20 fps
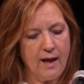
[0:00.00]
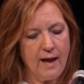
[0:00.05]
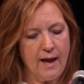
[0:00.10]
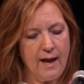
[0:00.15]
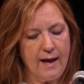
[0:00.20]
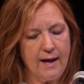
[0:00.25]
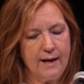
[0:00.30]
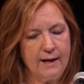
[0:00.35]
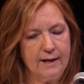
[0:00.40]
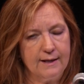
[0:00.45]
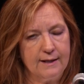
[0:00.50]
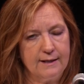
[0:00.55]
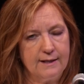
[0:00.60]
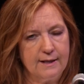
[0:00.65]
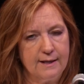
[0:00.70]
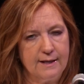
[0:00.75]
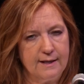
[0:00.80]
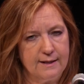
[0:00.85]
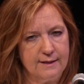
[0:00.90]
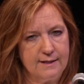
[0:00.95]
And
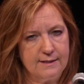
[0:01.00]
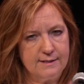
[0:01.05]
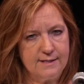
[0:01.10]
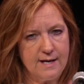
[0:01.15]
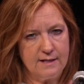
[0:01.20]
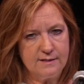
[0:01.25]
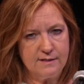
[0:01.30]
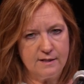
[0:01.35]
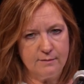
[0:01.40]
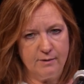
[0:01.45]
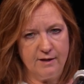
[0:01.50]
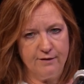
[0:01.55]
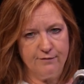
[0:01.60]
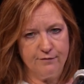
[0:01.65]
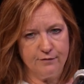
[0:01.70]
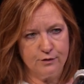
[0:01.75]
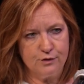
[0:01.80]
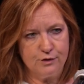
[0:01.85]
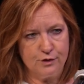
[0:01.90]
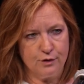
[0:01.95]
this has to be
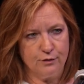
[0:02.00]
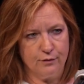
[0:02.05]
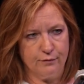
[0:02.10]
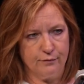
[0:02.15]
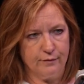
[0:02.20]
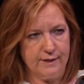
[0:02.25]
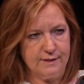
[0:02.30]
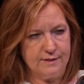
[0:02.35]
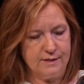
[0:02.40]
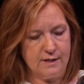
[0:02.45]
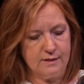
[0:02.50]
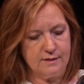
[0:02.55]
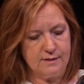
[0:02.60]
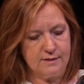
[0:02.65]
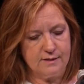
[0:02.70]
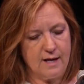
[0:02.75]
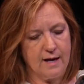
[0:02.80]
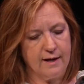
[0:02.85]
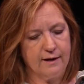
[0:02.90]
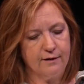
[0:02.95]
for certain
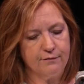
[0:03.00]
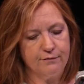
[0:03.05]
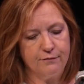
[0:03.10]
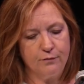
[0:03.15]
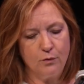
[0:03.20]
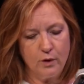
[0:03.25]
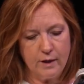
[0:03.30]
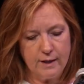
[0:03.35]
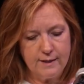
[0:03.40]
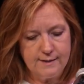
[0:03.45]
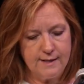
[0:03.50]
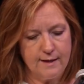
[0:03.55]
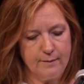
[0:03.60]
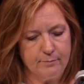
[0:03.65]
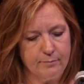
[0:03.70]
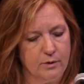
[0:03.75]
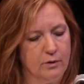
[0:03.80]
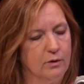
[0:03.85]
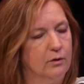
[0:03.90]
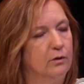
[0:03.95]
reasons, like, for
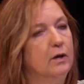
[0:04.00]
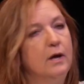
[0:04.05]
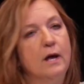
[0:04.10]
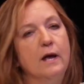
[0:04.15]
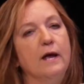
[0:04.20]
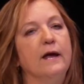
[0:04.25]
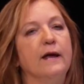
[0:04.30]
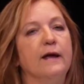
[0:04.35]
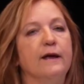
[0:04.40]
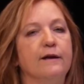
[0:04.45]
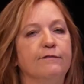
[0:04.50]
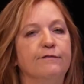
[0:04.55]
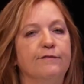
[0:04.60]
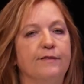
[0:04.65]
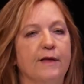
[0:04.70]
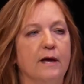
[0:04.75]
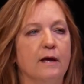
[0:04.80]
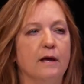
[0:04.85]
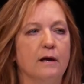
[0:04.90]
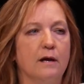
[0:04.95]
example, if
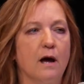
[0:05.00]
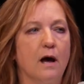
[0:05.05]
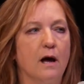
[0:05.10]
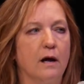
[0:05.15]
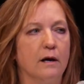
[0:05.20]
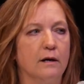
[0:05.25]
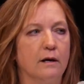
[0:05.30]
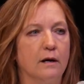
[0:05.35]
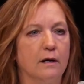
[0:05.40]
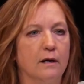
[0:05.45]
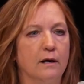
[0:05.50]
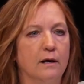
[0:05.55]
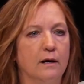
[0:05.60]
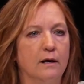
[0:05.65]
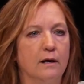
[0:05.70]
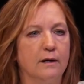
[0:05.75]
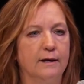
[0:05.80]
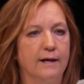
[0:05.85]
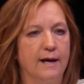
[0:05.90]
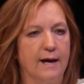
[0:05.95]
they cannot
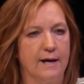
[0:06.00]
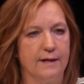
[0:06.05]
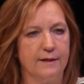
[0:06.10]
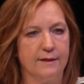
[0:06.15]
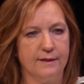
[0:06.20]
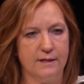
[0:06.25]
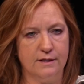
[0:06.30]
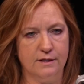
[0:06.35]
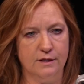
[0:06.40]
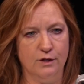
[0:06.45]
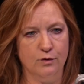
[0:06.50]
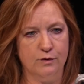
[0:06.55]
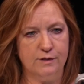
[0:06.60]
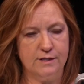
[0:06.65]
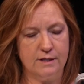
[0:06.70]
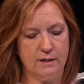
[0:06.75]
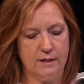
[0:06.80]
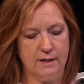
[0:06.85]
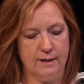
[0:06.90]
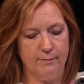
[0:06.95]
get the
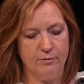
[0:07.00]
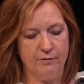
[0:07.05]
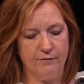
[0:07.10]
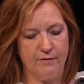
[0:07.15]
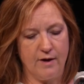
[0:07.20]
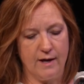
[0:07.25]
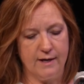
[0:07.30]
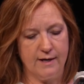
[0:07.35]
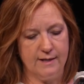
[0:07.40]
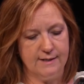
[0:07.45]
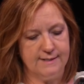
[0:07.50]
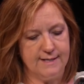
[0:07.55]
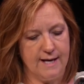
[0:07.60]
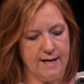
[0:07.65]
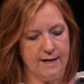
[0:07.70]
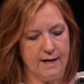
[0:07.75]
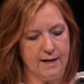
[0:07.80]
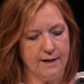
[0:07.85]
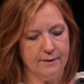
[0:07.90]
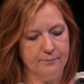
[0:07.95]
utility provided
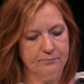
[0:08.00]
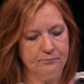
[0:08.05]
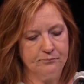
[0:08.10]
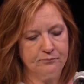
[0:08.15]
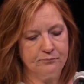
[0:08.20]
data.